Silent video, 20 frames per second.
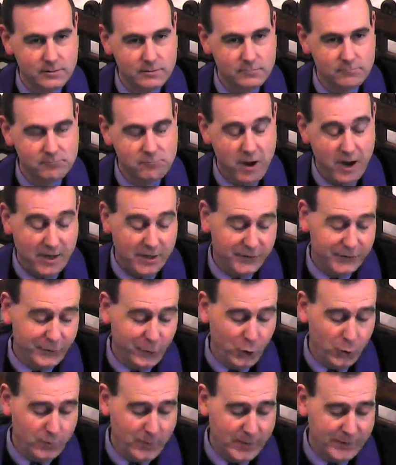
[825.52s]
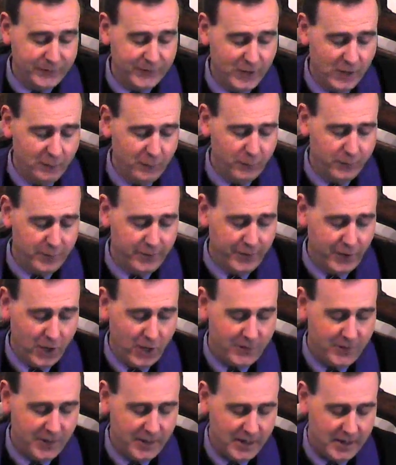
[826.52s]
I consoled myself with the
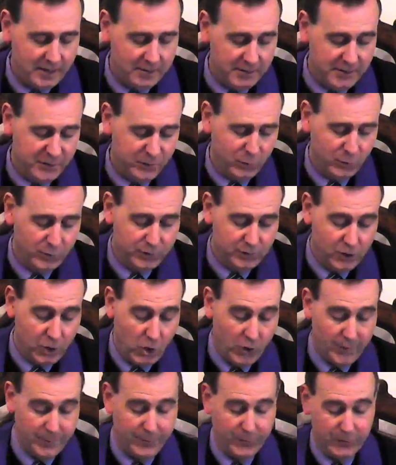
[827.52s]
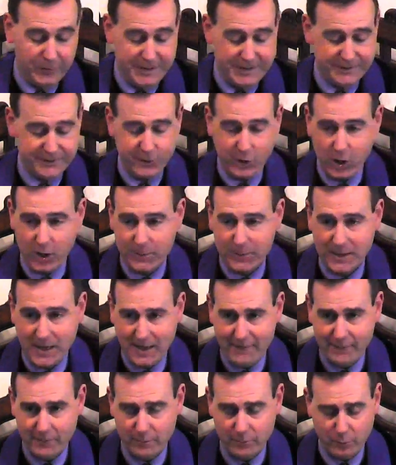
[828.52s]
thought that I at least wouldn't call the police on him and
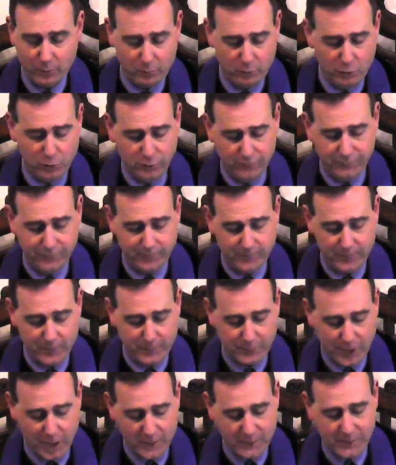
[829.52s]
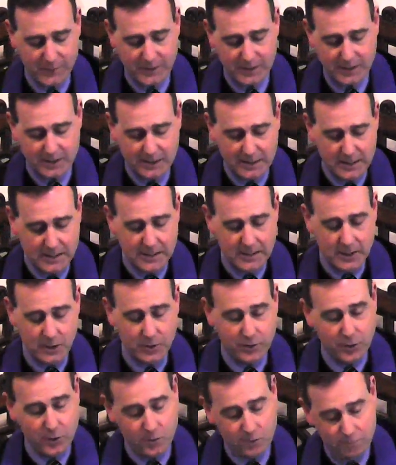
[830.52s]
have him removed from the property,
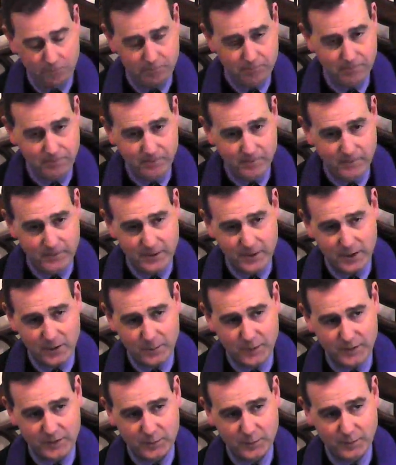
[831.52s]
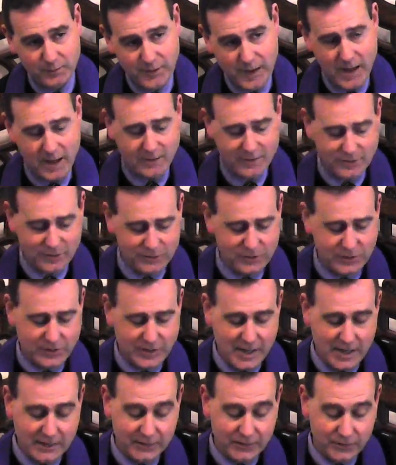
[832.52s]
although there could be some advantages to
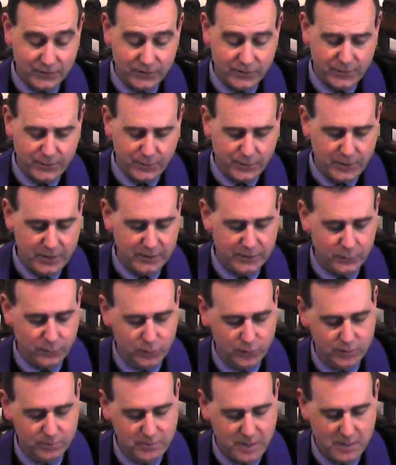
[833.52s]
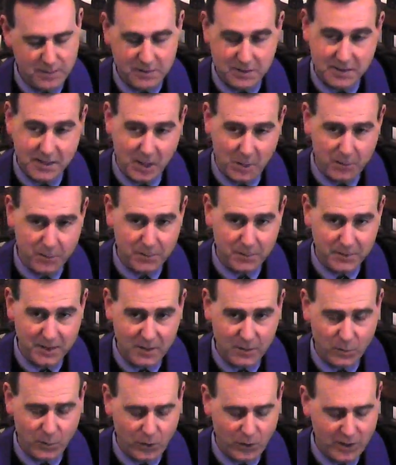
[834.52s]
that since the police would maybe help him
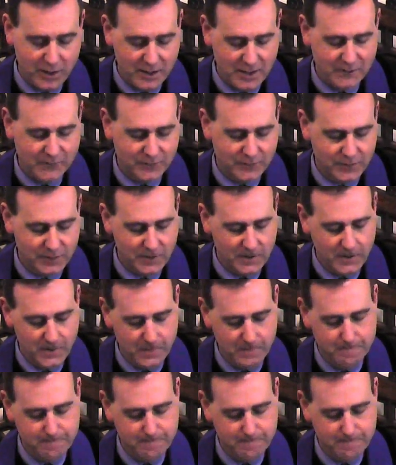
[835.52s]
get where he needs to go.